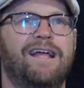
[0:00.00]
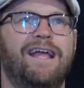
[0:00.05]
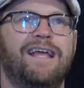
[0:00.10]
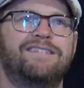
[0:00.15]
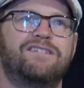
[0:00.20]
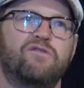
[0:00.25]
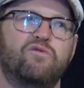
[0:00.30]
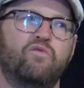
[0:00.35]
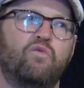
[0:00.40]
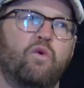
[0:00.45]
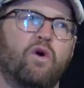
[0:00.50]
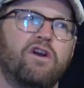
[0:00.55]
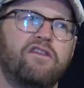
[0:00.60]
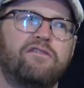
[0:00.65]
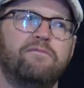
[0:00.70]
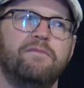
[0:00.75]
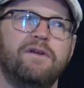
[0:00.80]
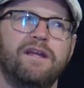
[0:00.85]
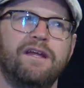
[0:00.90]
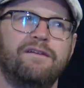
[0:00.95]
is it
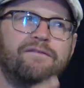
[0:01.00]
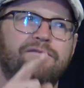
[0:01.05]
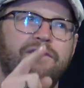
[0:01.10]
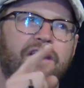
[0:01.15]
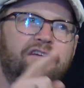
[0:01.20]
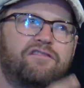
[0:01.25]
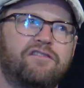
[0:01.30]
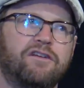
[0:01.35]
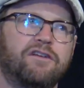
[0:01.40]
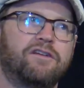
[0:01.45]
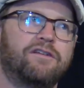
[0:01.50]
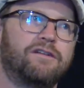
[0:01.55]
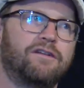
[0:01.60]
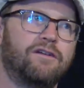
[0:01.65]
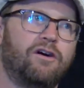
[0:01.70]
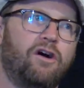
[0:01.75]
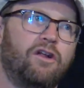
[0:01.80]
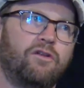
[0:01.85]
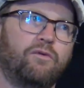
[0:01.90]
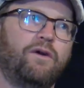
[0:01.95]
worth me investing
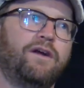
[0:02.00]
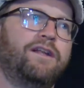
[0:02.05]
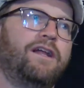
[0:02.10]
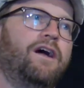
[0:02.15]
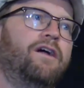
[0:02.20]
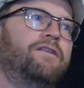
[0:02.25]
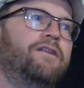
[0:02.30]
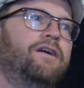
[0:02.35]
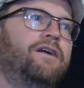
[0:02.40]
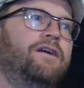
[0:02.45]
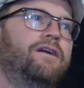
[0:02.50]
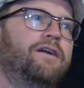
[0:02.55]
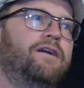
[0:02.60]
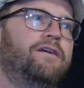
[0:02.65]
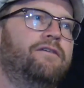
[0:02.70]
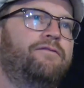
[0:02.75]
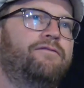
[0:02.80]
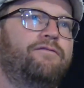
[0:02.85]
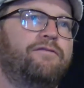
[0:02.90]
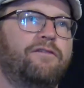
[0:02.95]
all the way down there
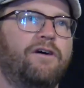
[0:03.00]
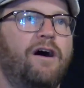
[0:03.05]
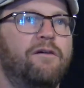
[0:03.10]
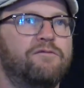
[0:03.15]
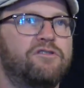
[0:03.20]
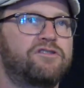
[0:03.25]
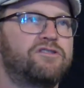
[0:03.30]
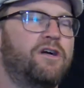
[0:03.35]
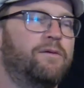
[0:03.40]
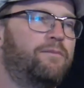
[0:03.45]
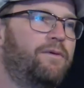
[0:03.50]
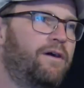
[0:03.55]
if I'm just not